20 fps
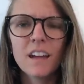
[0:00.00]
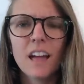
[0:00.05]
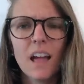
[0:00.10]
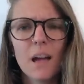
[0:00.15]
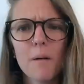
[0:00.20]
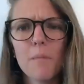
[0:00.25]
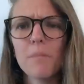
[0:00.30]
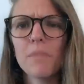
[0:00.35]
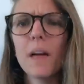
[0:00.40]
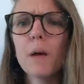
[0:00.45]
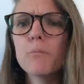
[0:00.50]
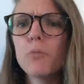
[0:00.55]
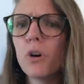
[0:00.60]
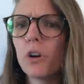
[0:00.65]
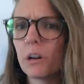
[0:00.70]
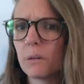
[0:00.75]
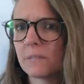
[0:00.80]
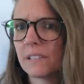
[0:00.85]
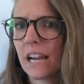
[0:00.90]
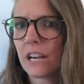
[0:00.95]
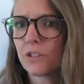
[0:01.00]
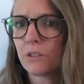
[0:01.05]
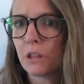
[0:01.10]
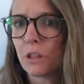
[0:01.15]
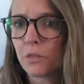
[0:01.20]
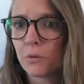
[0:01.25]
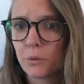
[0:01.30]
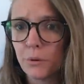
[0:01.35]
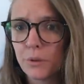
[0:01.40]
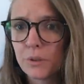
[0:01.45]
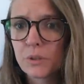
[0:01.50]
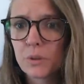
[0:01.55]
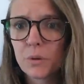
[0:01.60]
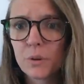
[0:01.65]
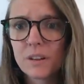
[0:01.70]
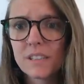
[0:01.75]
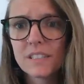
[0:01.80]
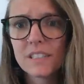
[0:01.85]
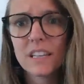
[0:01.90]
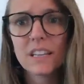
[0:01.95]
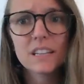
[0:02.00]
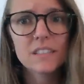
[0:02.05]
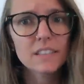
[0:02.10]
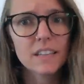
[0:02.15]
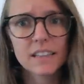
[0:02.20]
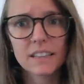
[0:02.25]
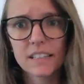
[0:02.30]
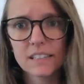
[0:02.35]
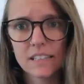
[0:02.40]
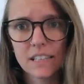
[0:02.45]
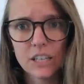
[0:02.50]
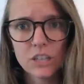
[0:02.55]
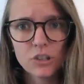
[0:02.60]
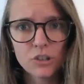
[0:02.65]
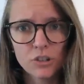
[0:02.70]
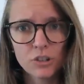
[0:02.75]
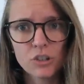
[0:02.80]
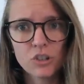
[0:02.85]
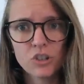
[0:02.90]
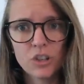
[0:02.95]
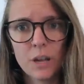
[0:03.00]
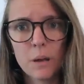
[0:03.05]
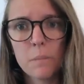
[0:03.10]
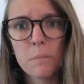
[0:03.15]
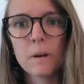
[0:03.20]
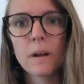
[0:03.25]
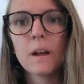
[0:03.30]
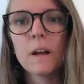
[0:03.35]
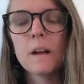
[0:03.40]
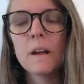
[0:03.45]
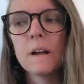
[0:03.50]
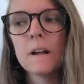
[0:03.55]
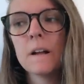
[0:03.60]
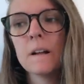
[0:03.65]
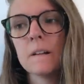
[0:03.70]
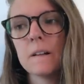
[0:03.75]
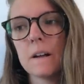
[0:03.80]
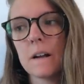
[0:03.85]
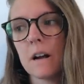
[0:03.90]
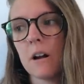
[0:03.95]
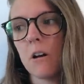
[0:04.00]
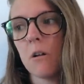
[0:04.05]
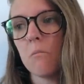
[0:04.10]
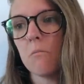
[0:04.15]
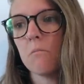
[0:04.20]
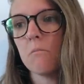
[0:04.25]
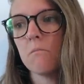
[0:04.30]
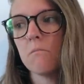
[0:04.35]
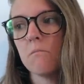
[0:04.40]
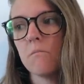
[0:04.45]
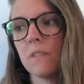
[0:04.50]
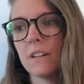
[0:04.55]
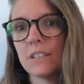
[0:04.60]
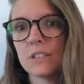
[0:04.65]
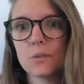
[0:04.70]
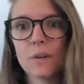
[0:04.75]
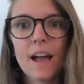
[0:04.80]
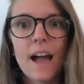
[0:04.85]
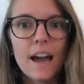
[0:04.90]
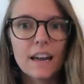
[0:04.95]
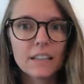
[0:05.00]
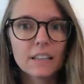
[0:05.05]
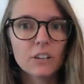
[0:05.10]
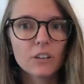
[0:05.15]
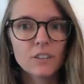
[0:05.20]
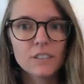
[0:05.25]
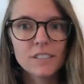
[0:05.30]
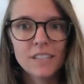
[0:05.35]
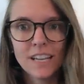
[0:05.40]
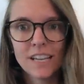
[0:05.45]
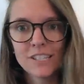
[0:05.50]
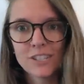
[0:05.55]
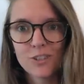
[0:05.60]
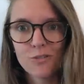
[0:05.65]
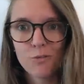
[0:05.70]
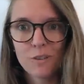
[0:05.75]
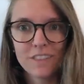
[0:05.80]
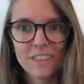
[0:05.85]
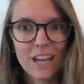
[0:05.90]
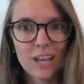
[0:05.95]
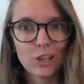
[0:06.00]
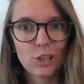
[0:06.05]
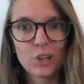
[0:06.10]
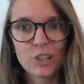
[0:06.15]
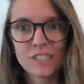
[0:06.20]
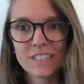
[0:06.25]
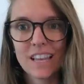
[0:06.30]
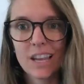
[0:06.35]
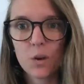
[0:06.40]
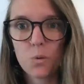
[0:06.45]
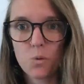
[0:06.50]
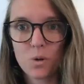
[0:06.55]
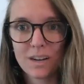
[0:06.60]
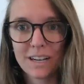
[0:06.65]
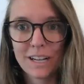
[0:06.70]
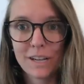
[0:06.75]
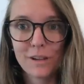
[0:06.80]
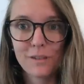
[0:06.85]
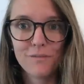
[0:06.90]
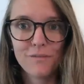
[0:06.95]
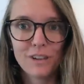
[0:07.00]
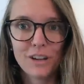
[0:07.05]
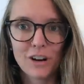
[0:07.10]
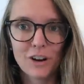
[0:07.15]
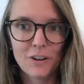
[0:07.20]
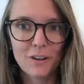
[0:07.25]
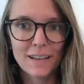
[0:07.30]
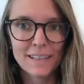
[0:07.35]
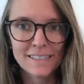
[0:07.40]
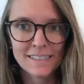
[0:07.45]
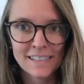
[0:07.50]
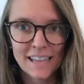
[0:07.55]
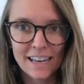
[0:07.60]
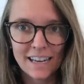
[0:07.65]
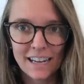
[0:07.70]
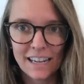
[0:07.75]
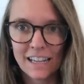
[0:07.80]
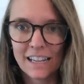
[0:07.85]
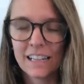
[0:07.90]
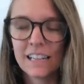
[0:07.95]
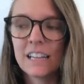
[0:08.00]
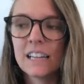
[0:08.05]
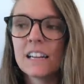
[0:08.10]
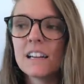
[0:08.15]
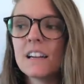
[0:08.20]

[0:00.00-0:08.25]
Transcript: Um, that program is actually through Sorenson. It's like this internship um, and so I had a little taste of what that looks like working in VRS setting.